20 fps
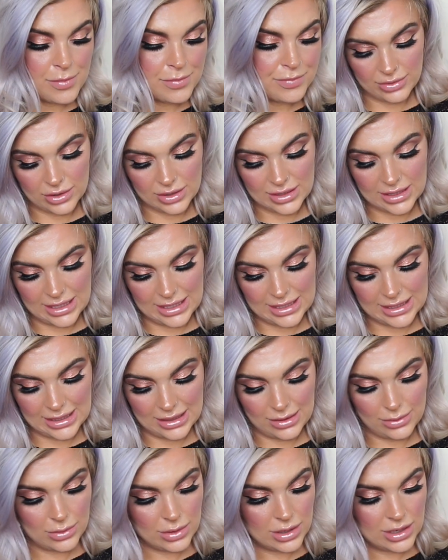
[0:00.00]
I've got a
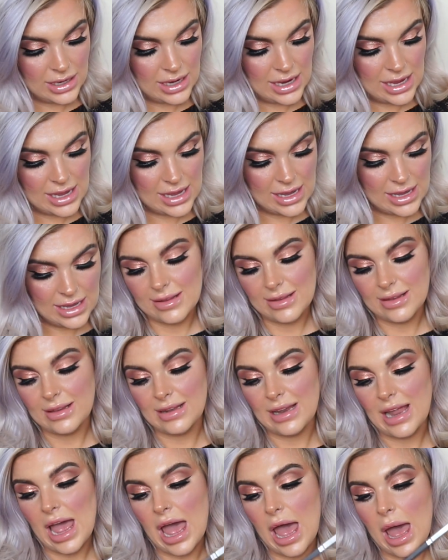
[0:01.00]
little one here. This is
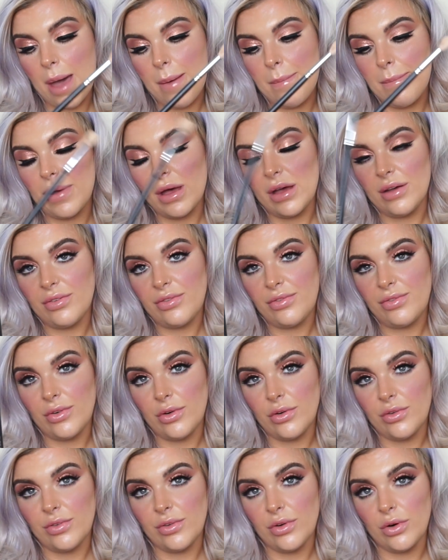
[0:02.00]
an
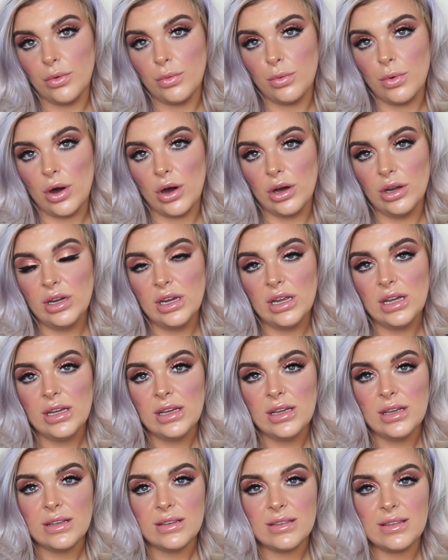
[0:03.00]
M441.
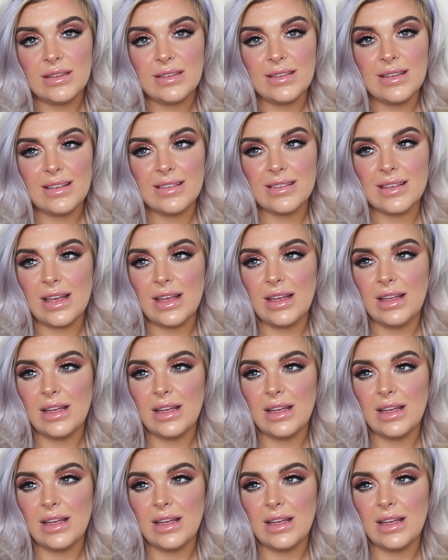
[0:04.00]
So this is